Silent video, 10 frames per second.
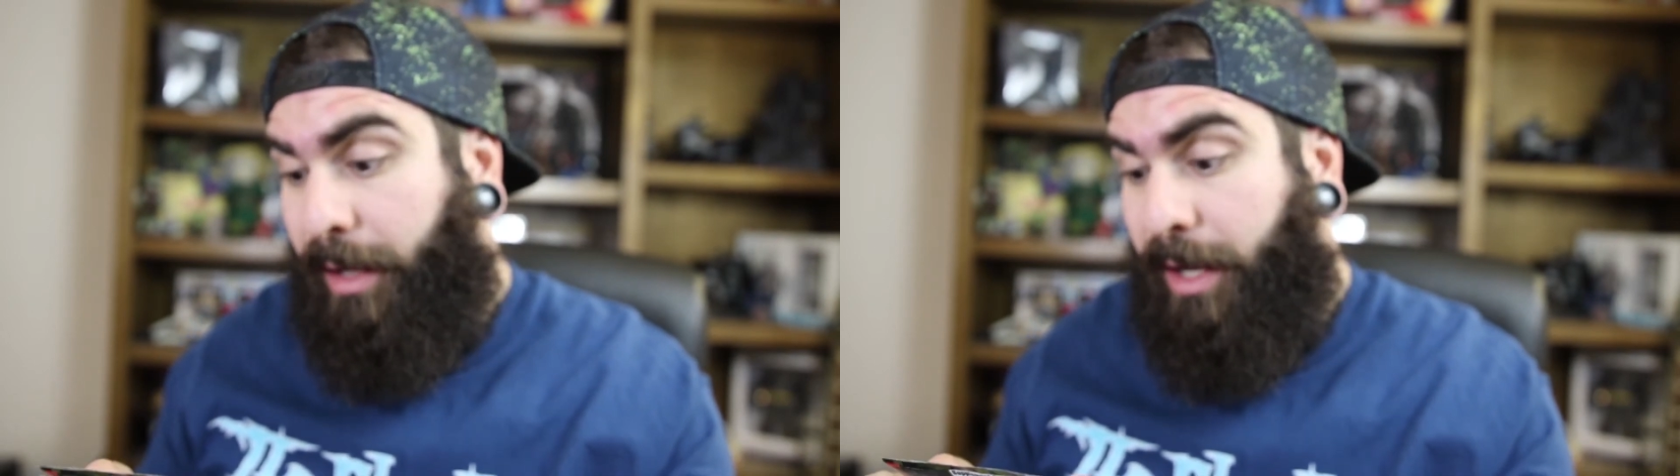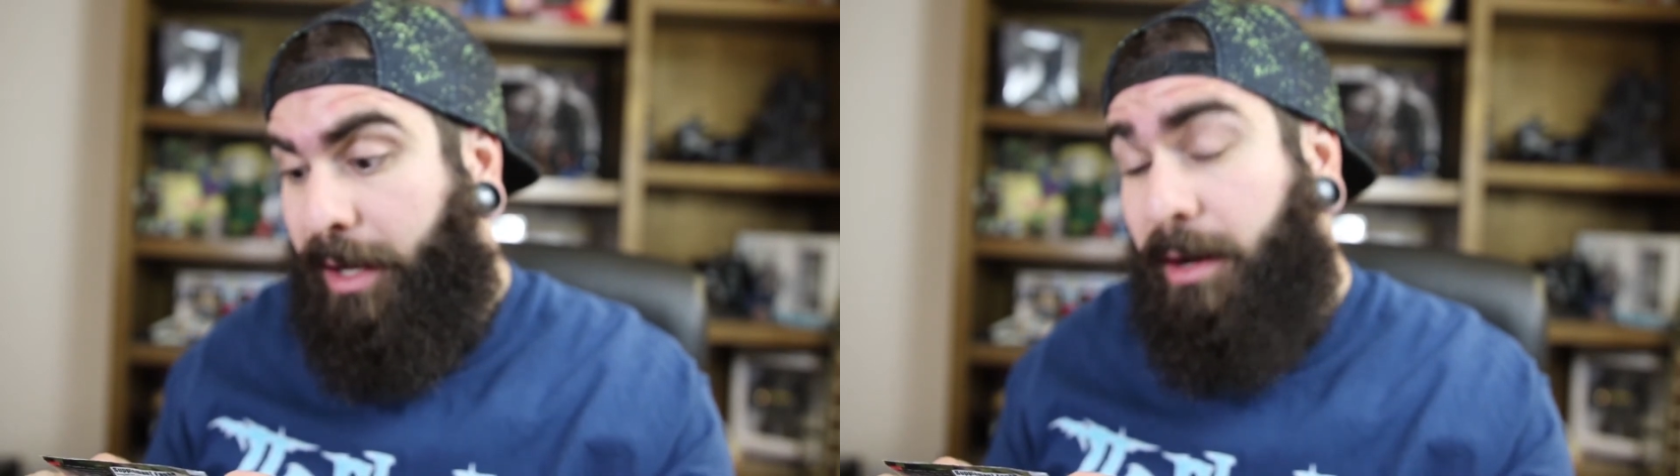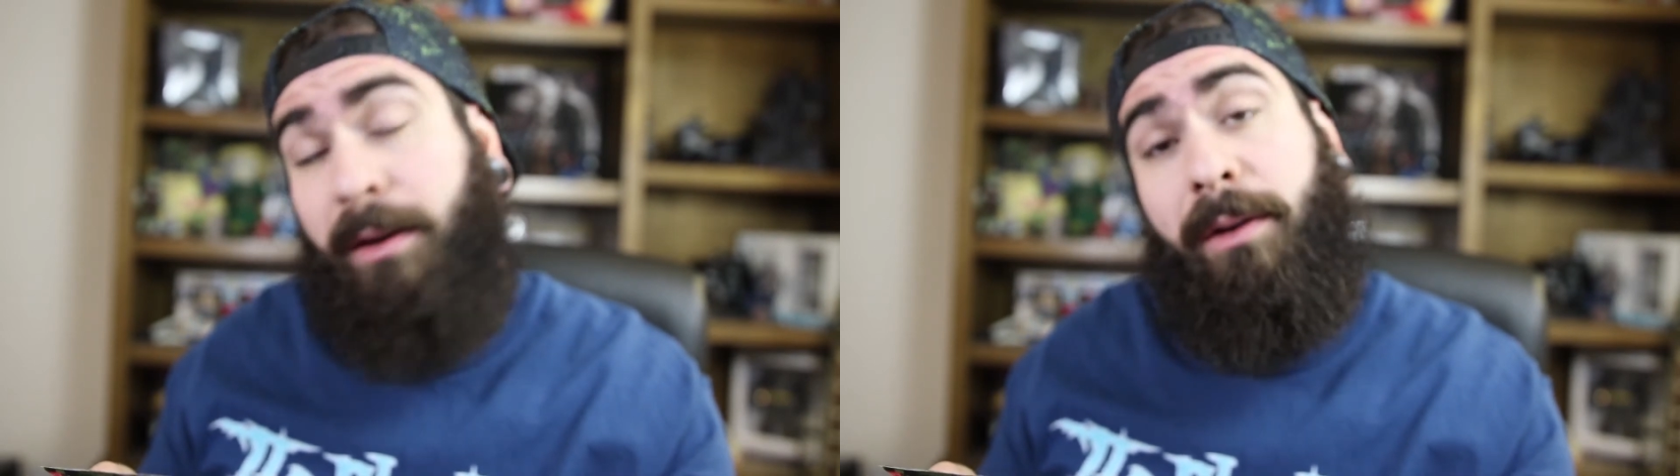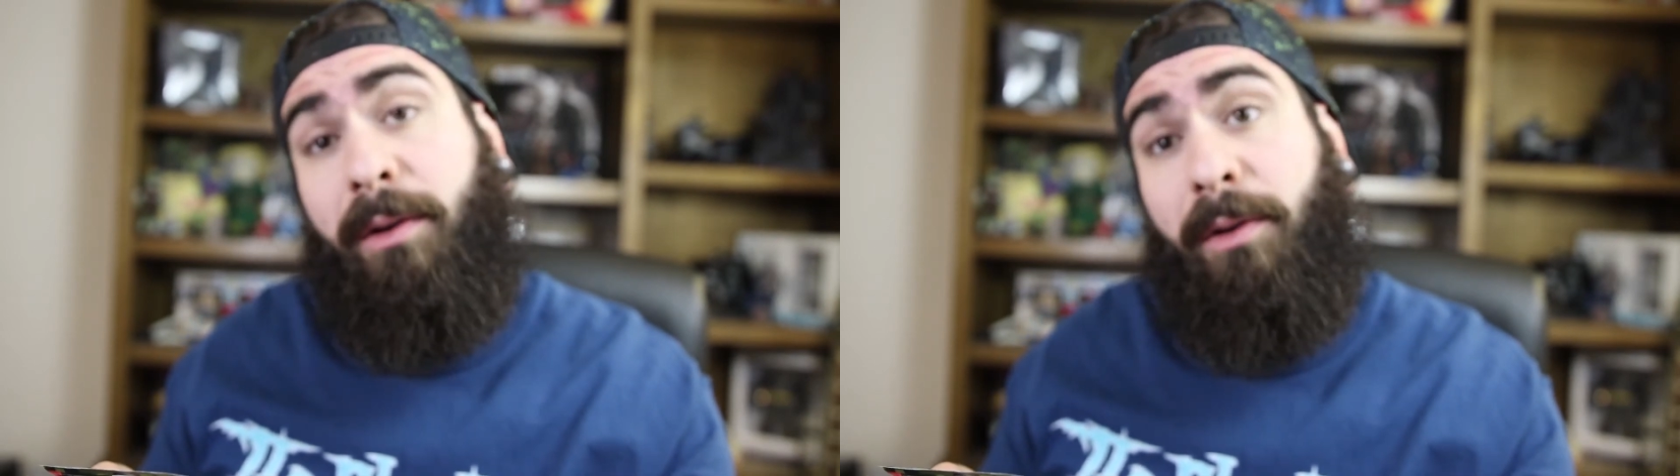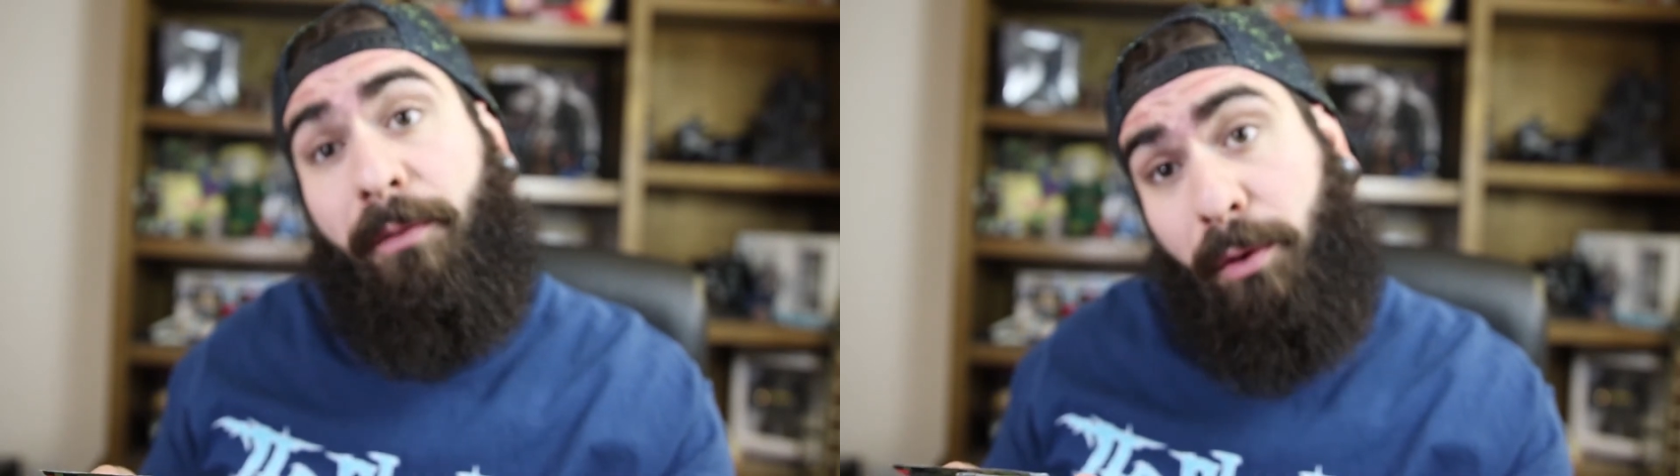in
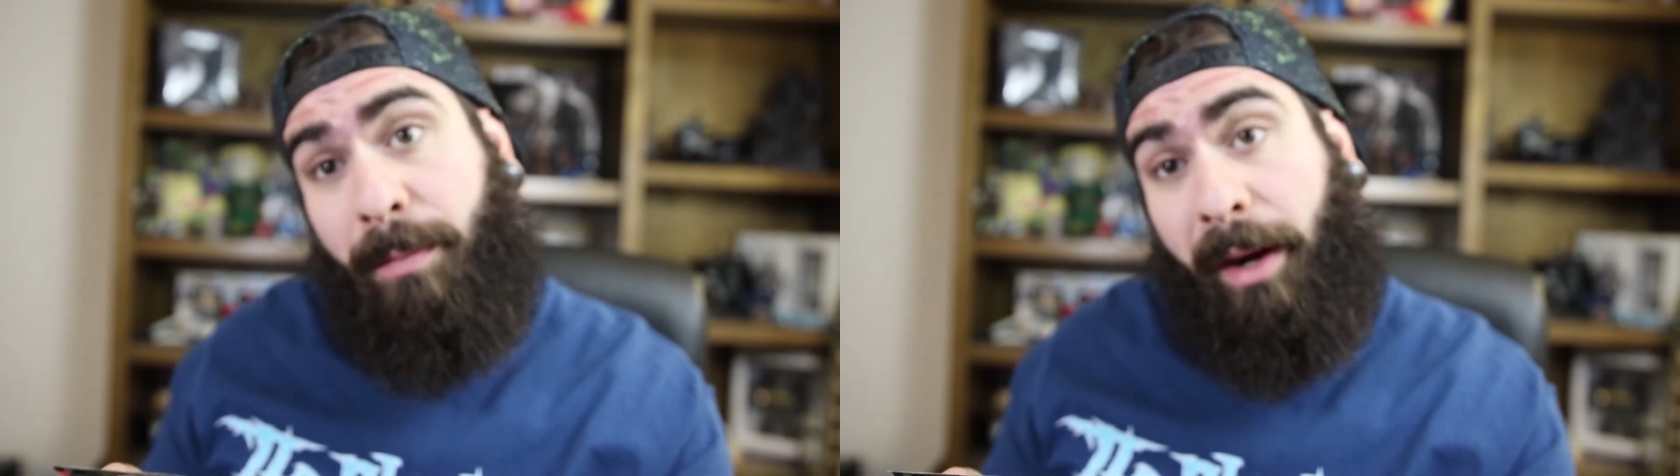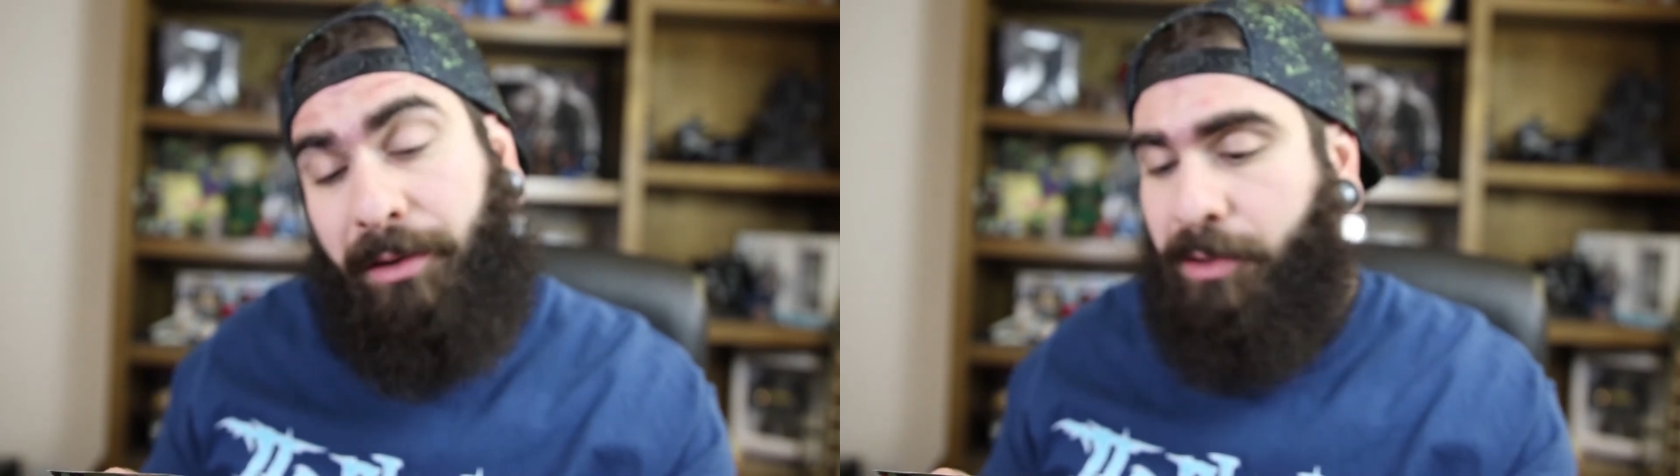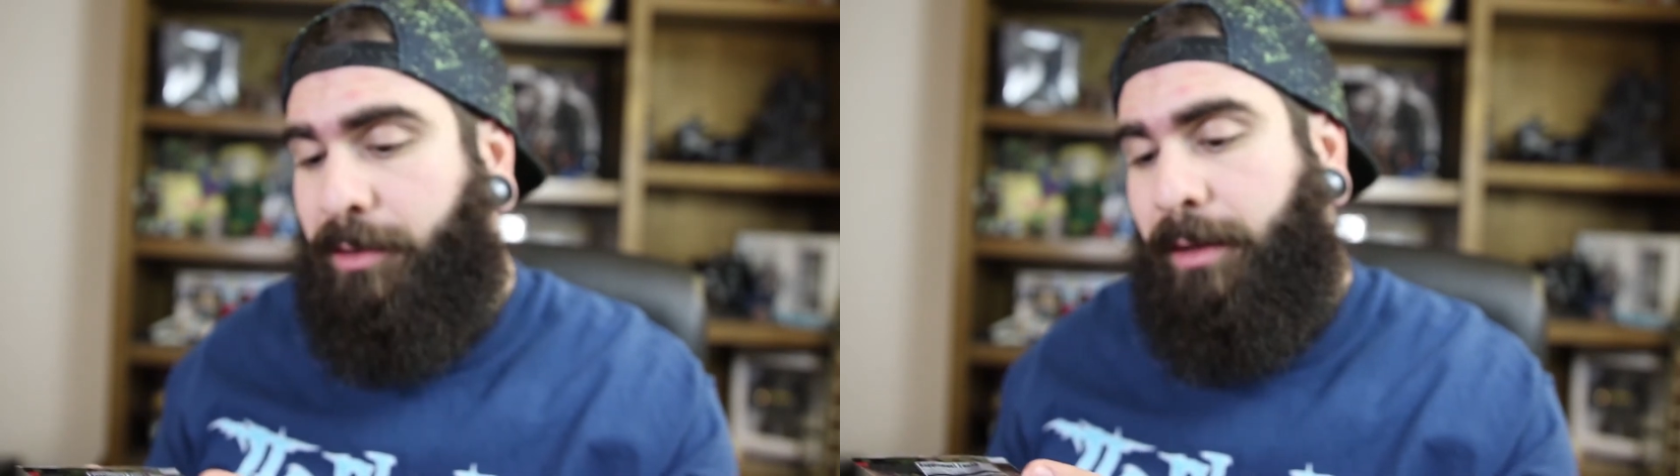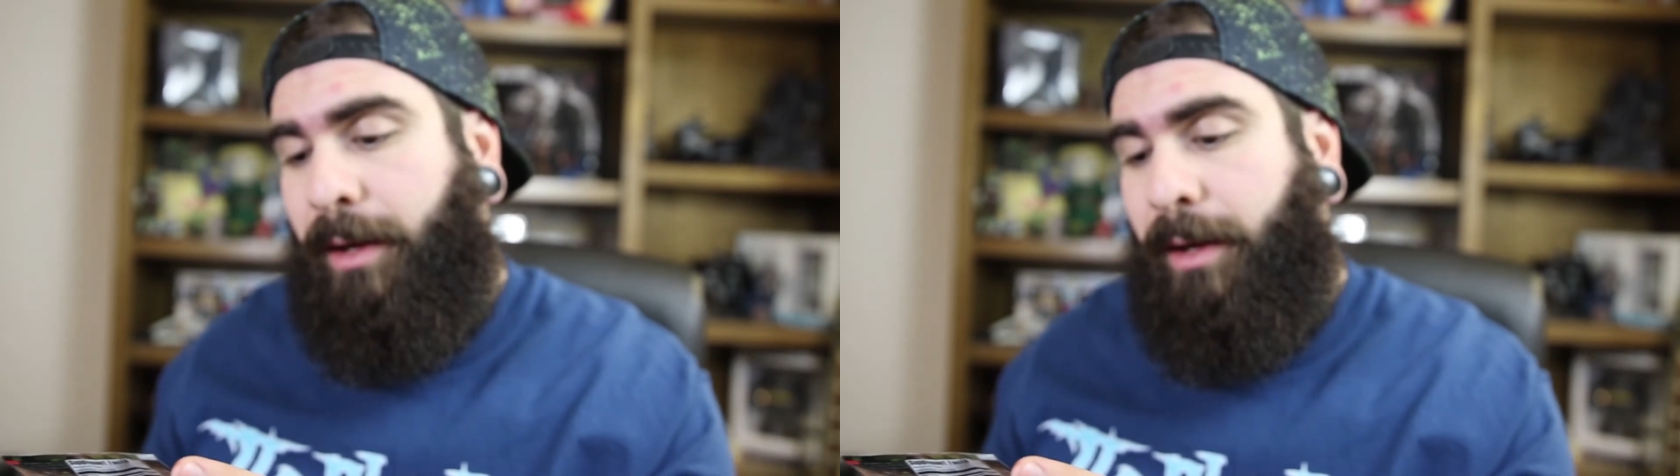fruit punch.